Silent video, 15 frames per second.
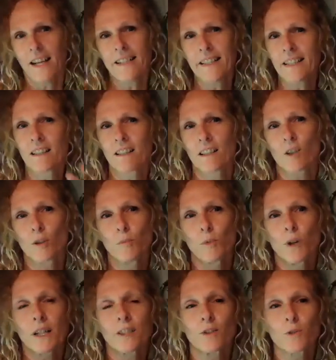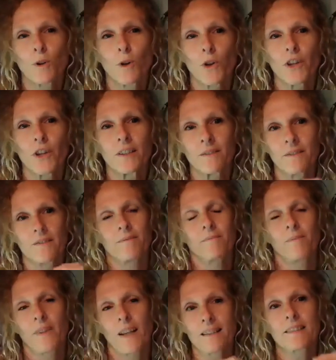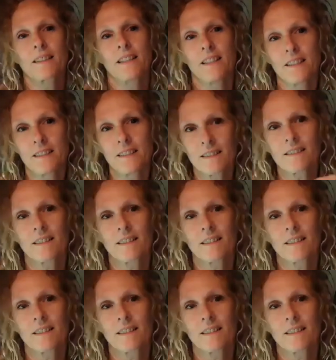I need a little more control than Etsy